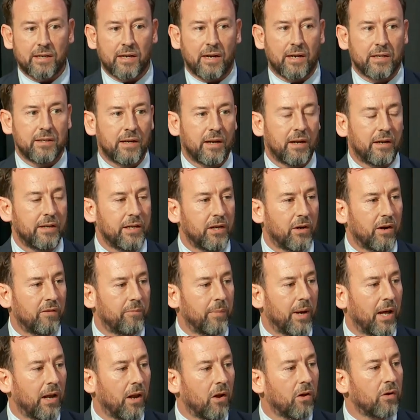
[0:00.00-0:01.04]
and you know, I've
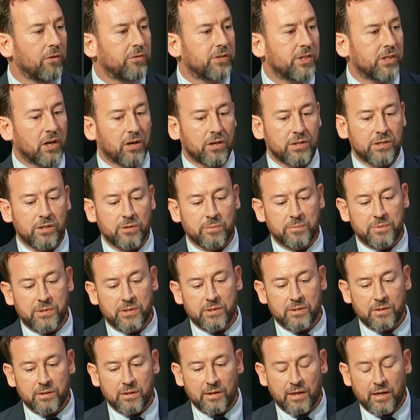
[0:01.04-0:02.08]
met a lot of
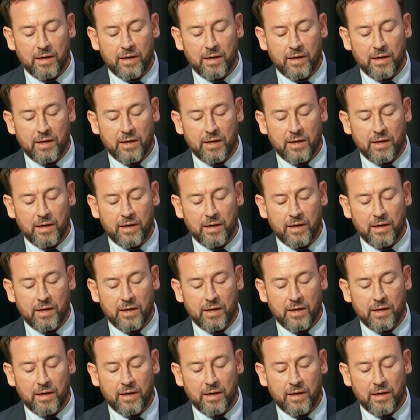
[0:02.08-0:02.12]
startups